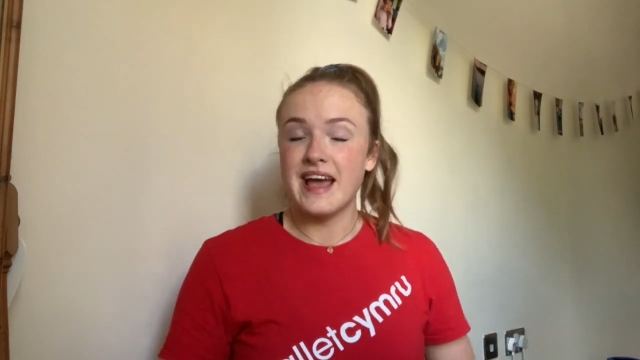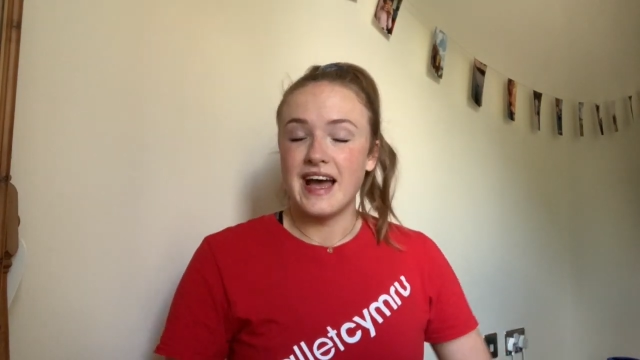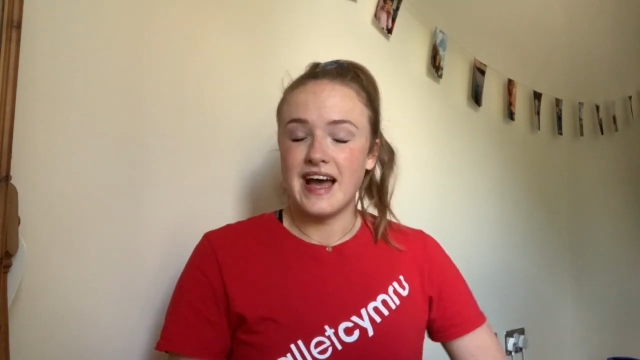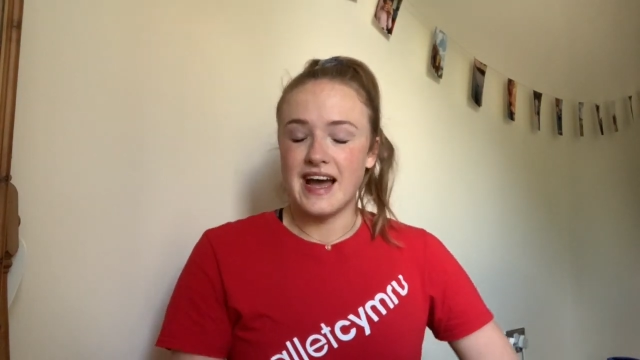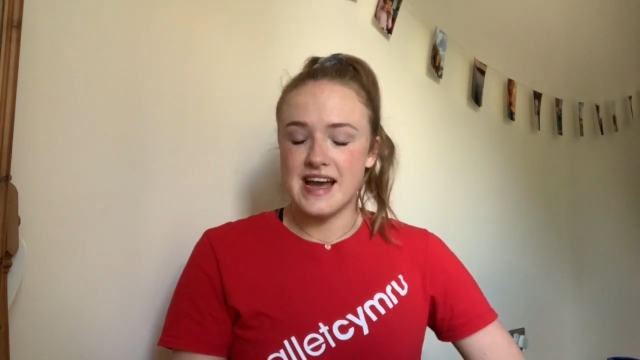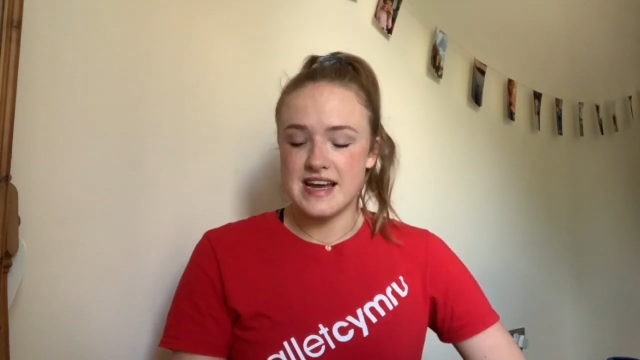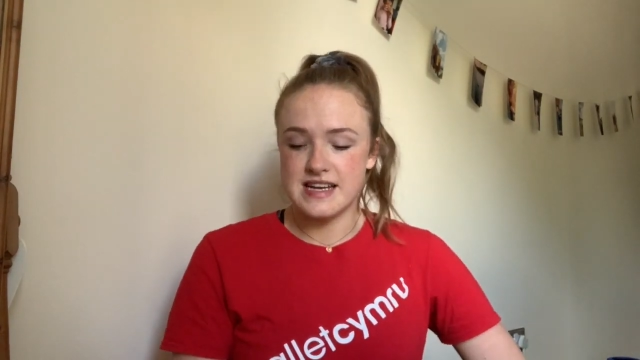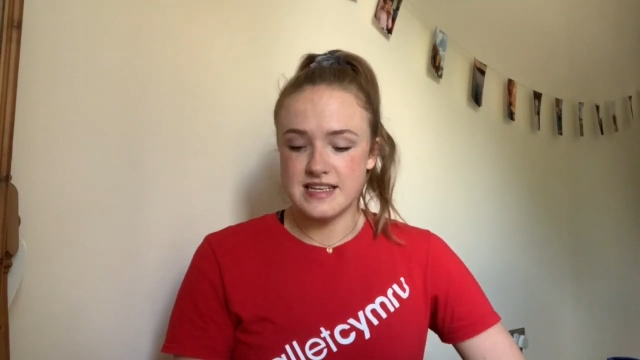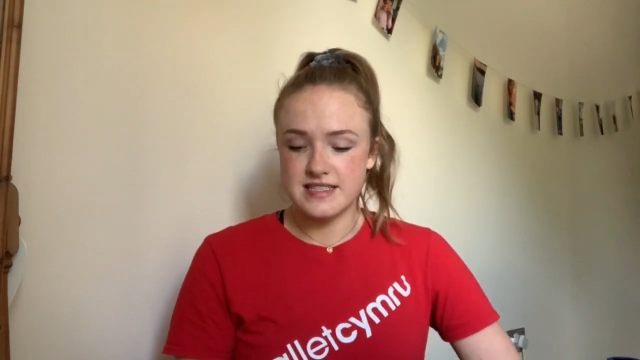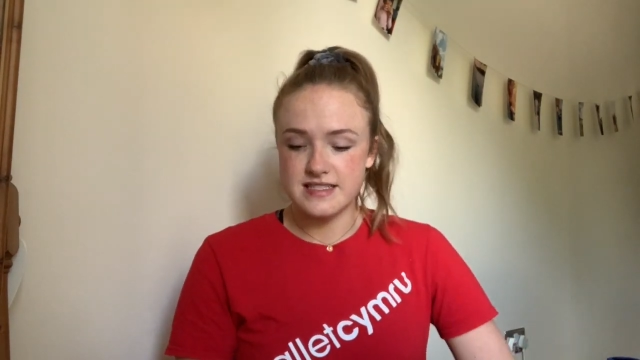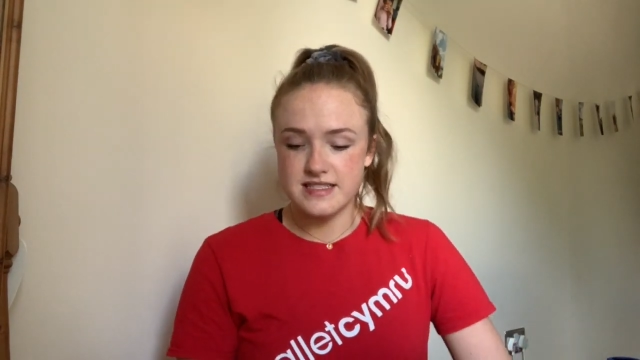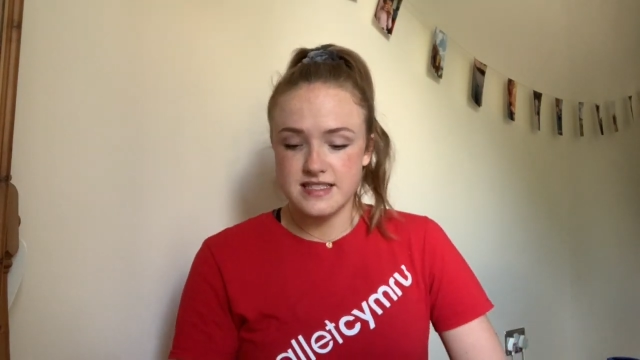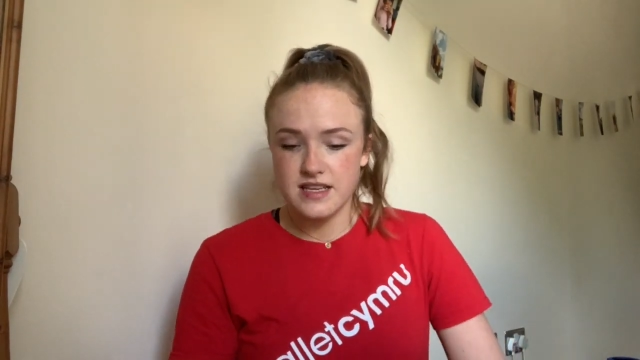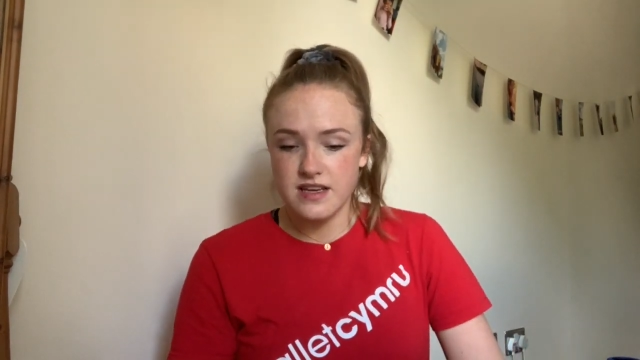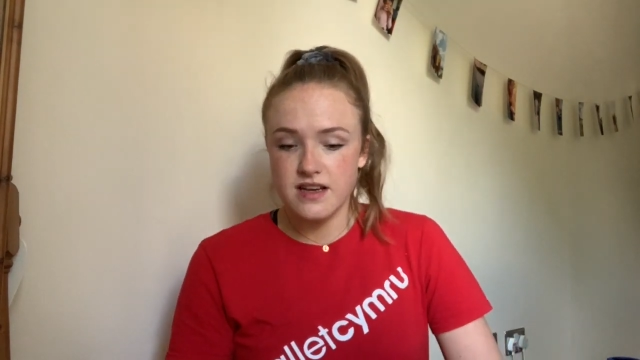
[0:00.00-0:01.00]

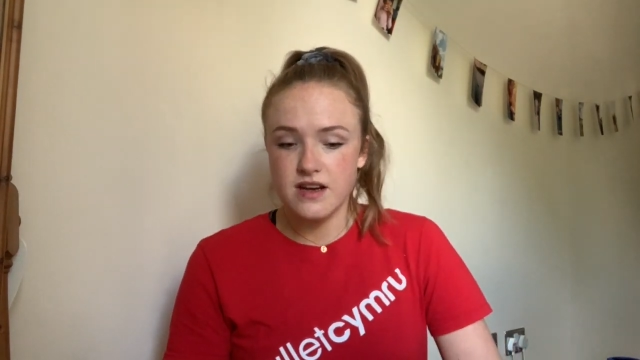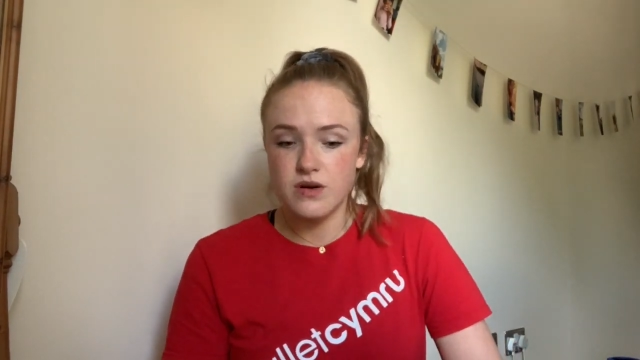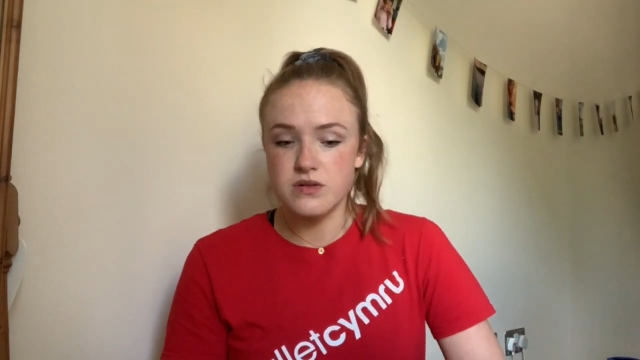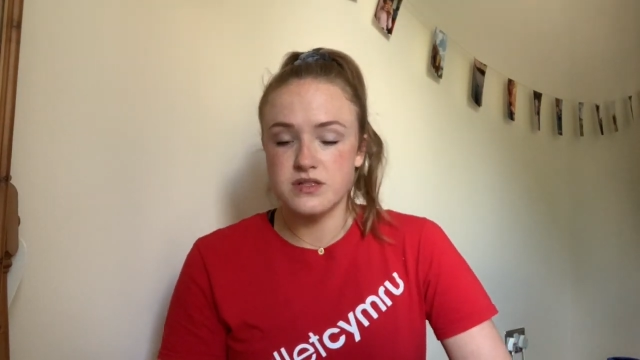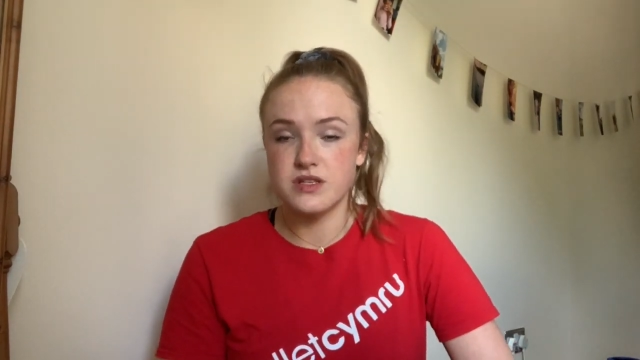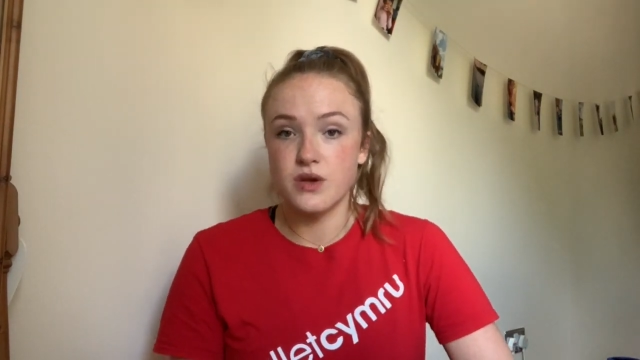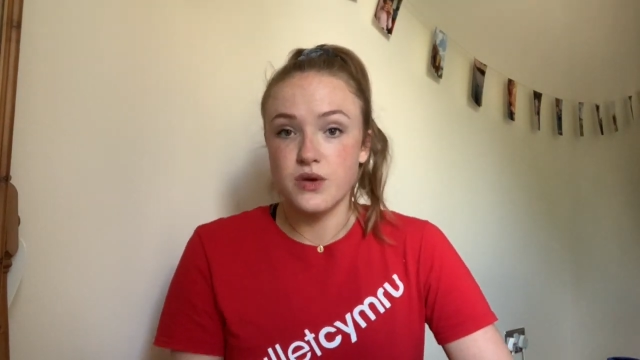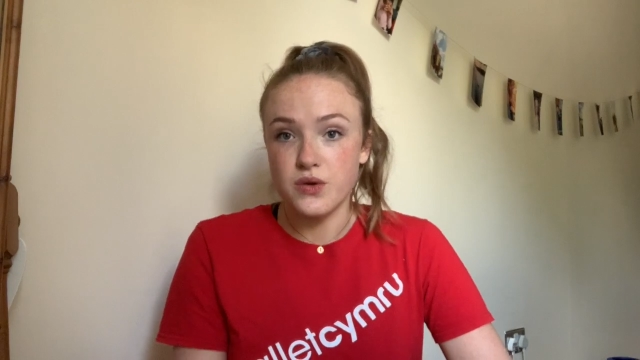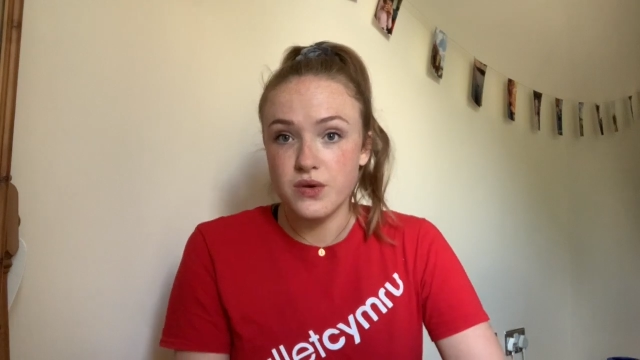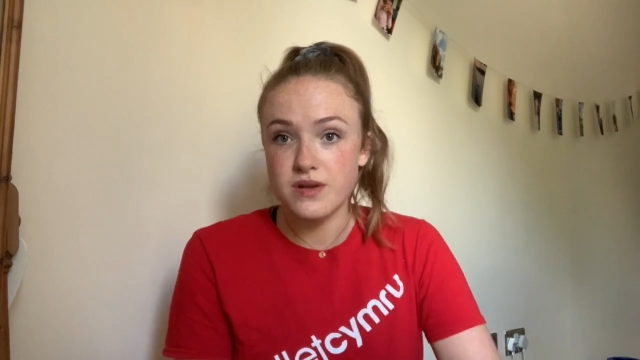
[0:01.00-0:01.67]
And also